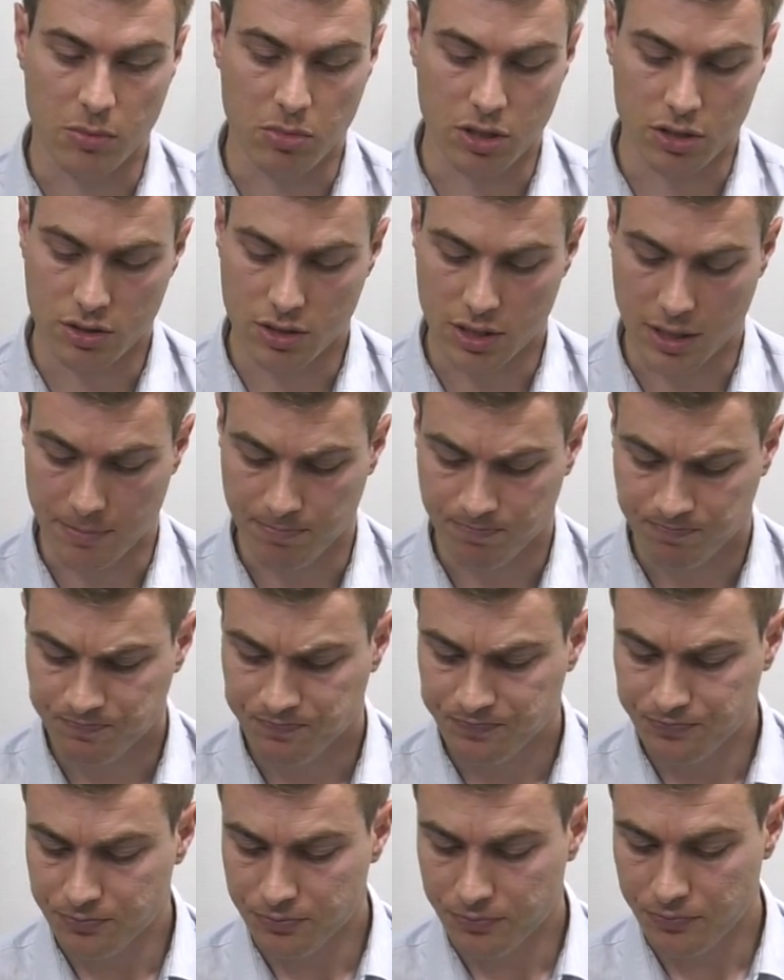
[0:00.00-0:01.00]
But
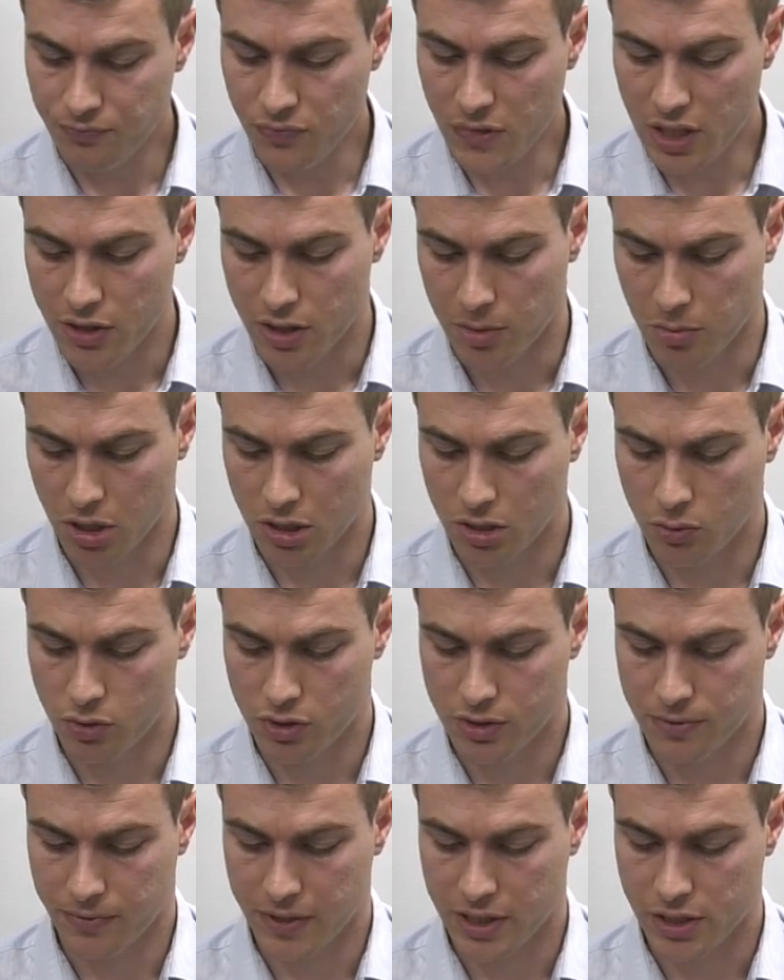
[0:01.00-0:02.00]
the model
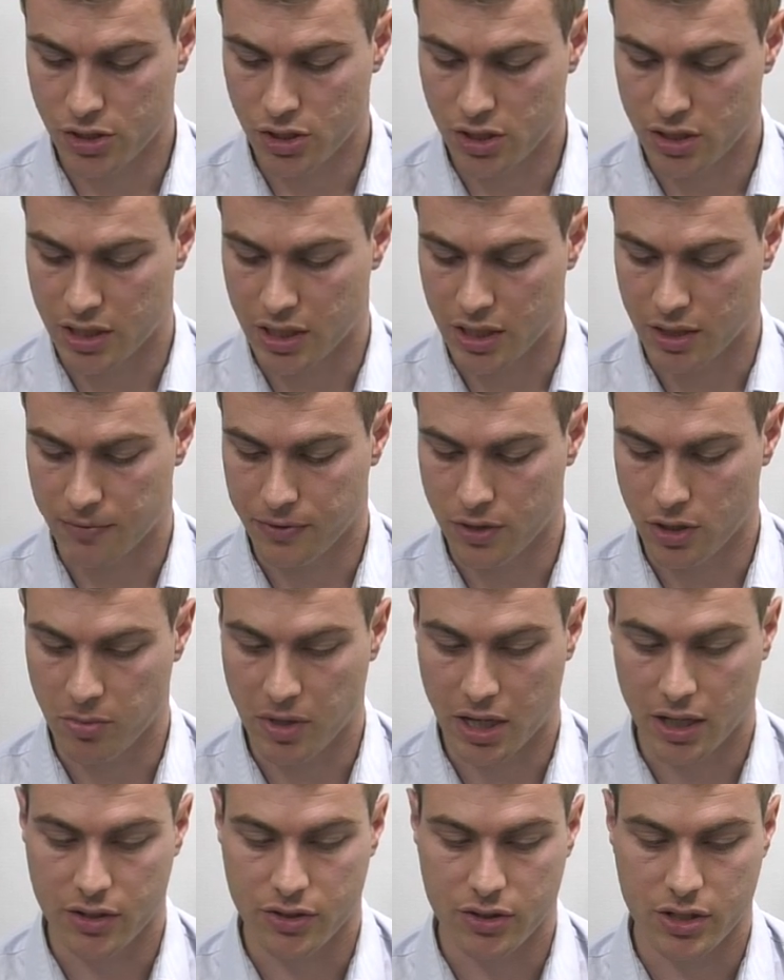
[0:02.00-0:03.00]
was featured in a few
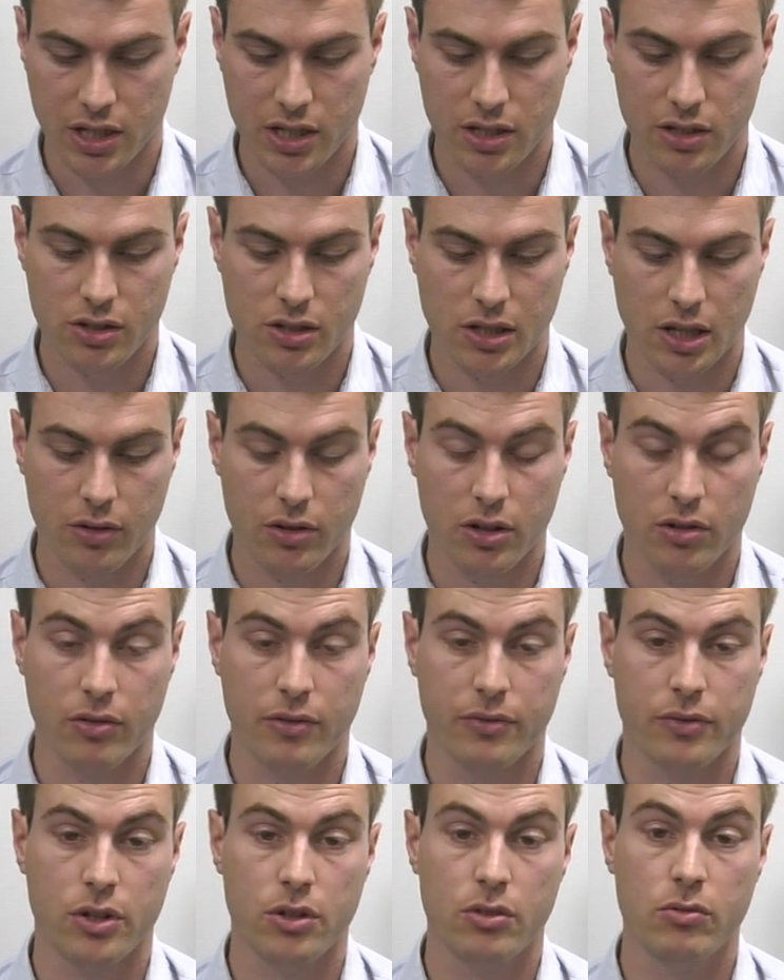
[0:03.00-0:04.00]
magazines, Local
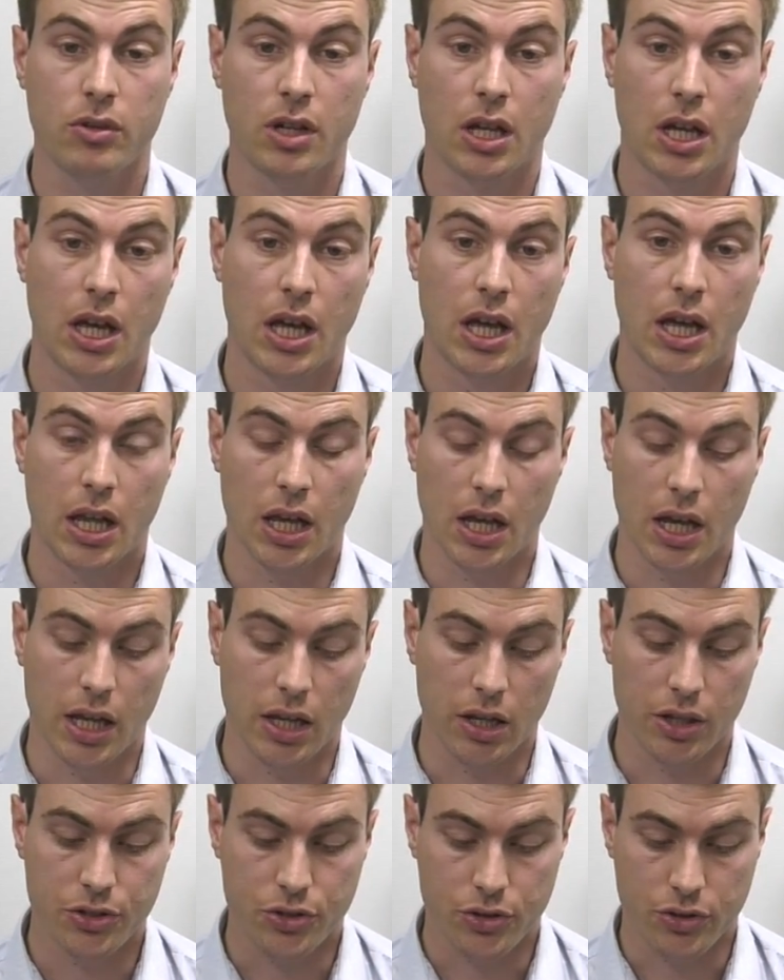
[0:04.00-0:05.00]
Review,
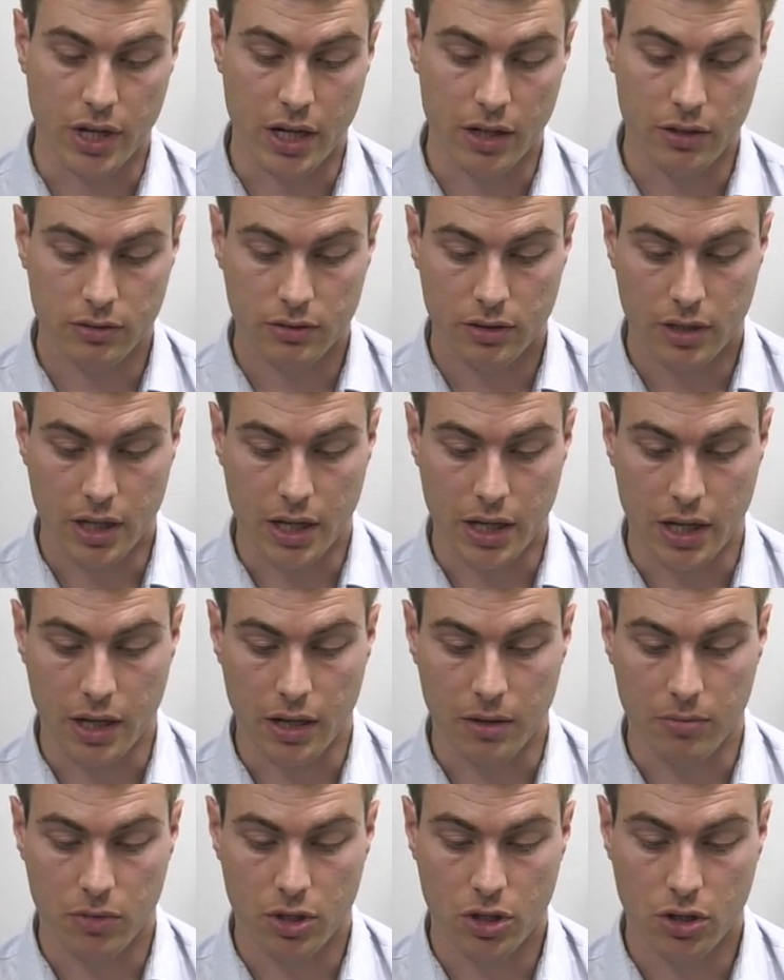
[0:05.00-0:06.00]
Le Train,
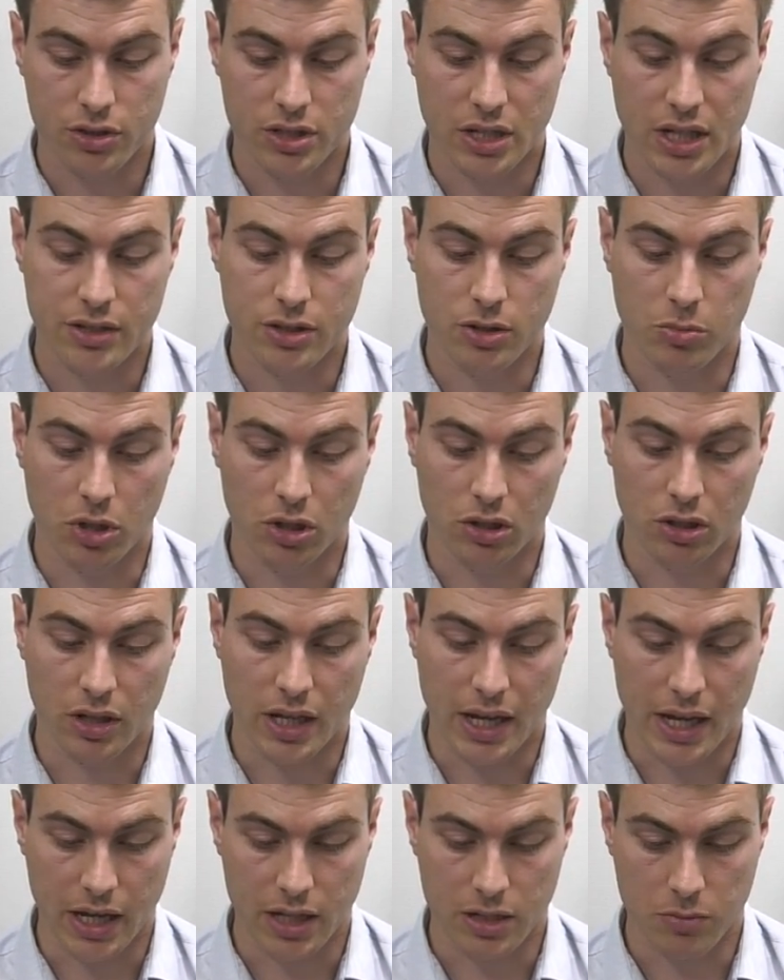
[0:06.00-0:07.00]
Continental
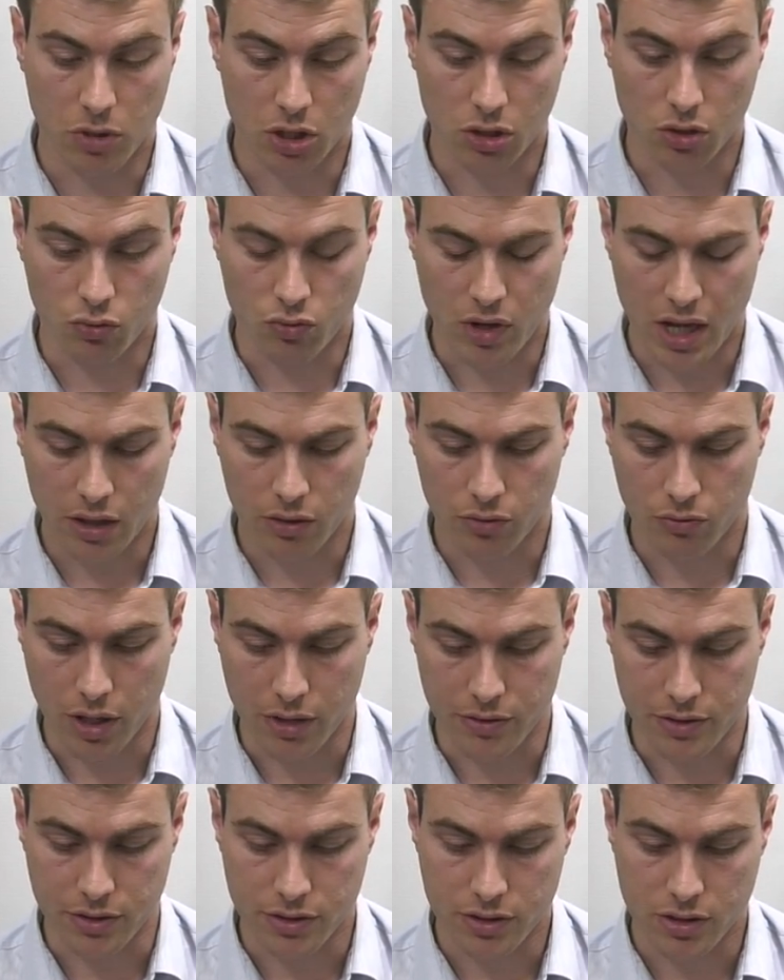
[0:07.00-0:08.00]
Modeler and Model
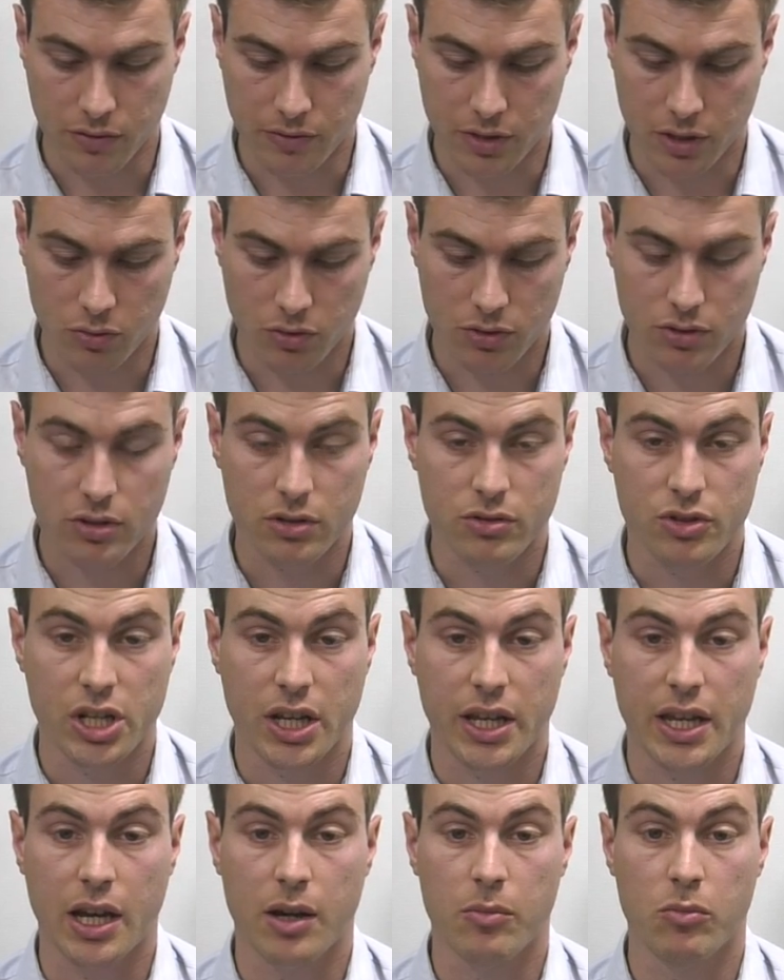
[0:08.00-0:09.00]
Railroader. So if you want to
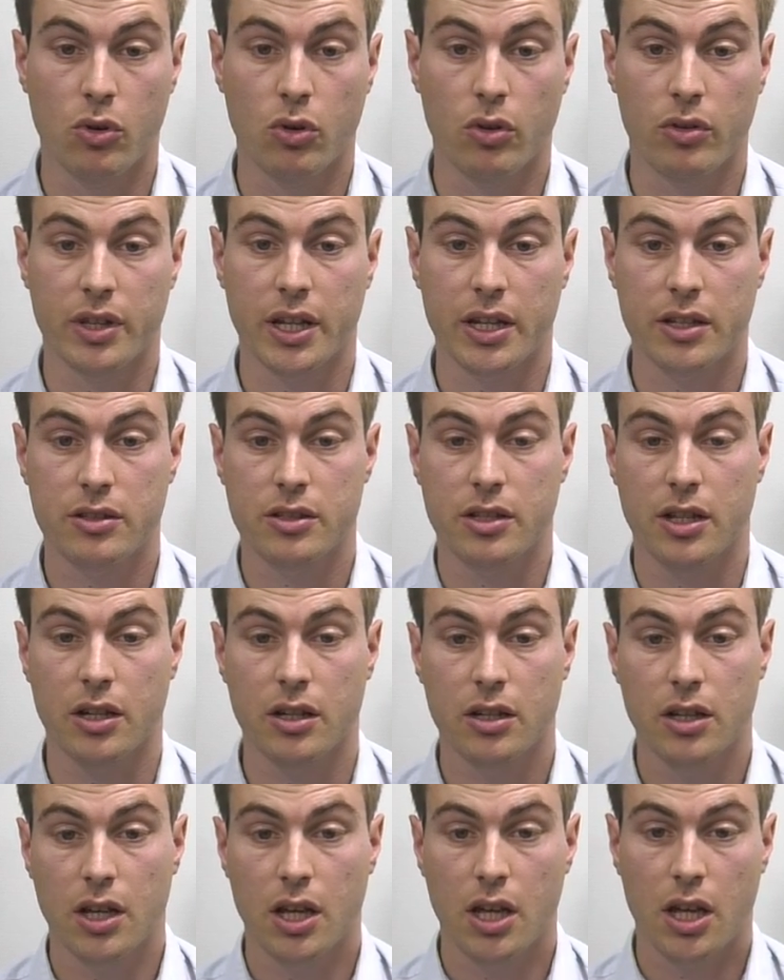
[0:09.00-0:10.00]
check out more on that
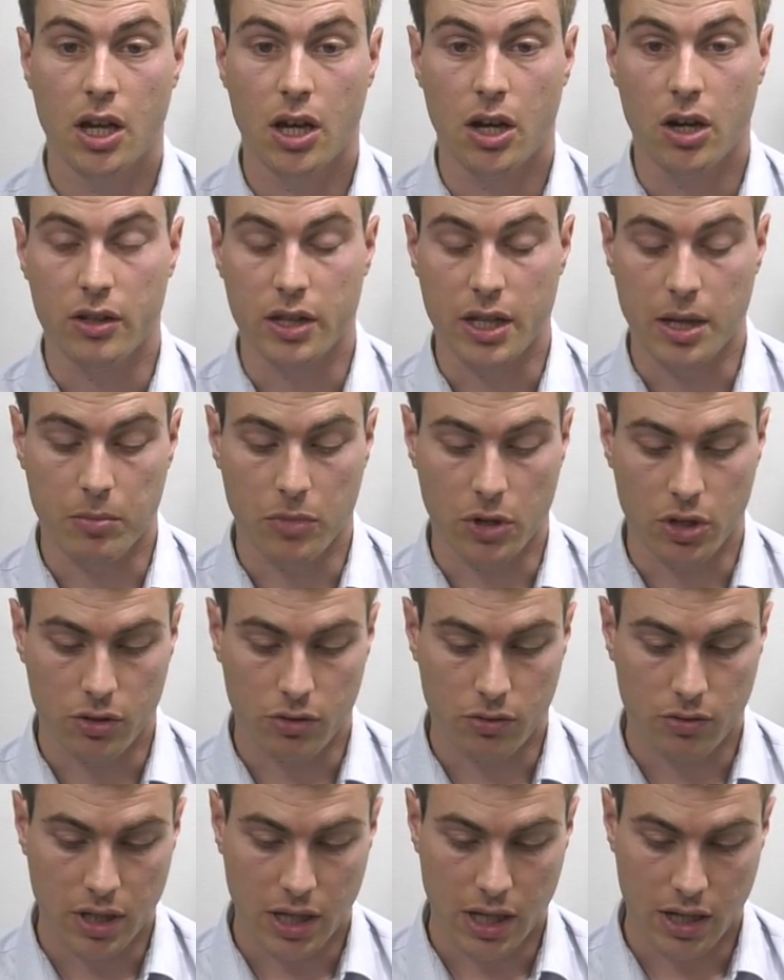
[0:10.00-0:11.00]

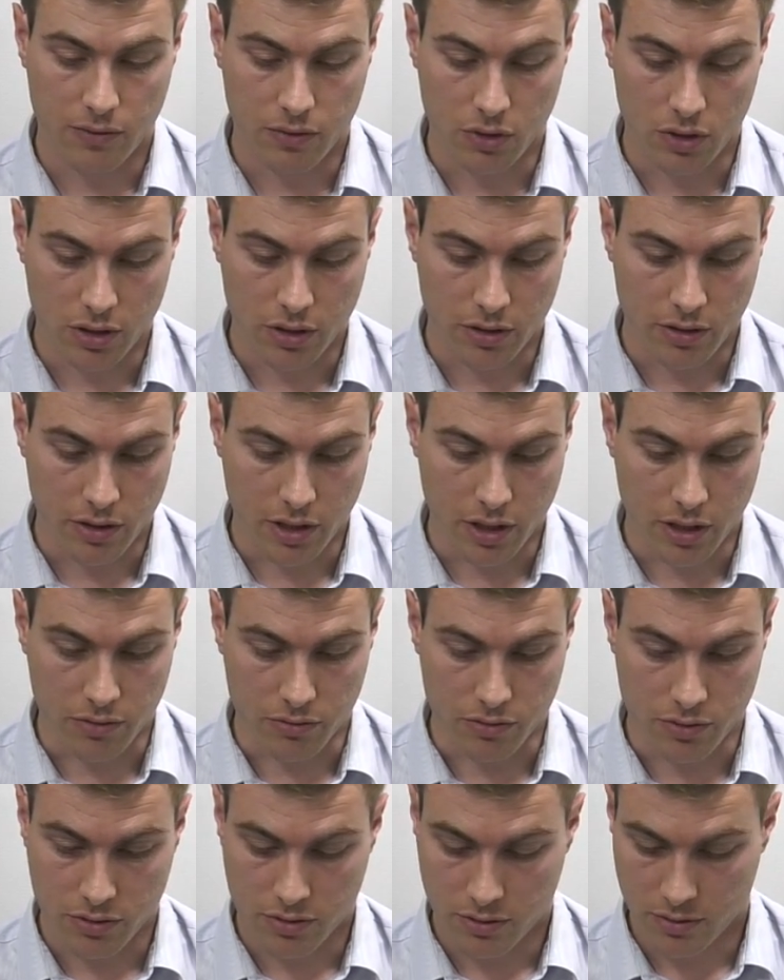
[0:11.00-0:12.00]
model, have a look at
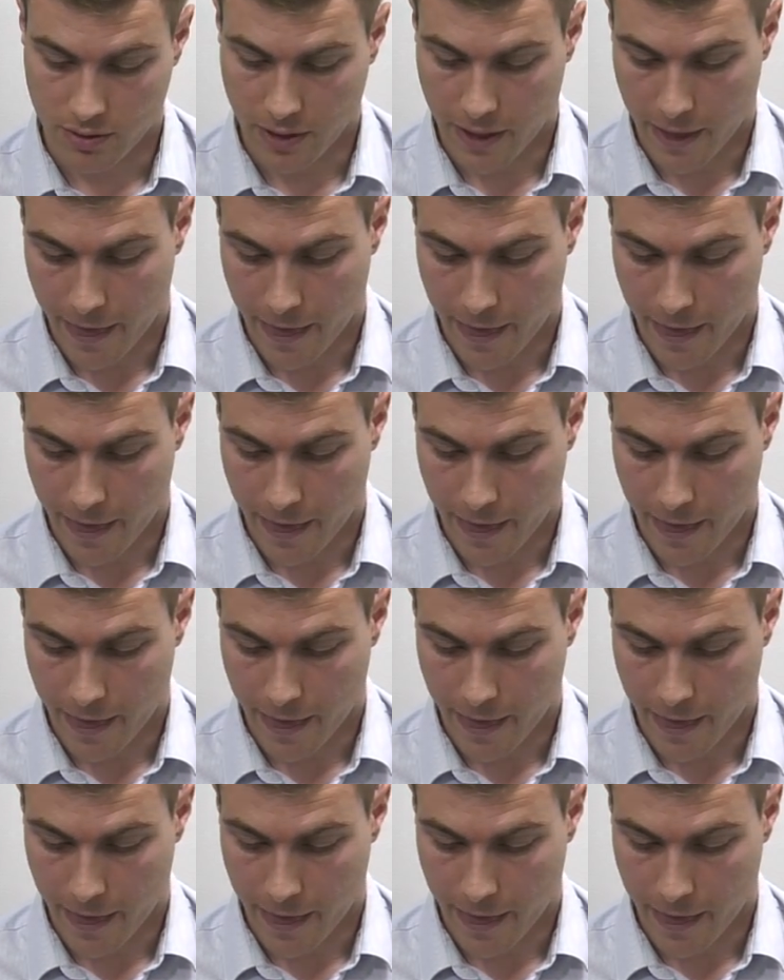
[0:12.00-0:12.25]
those.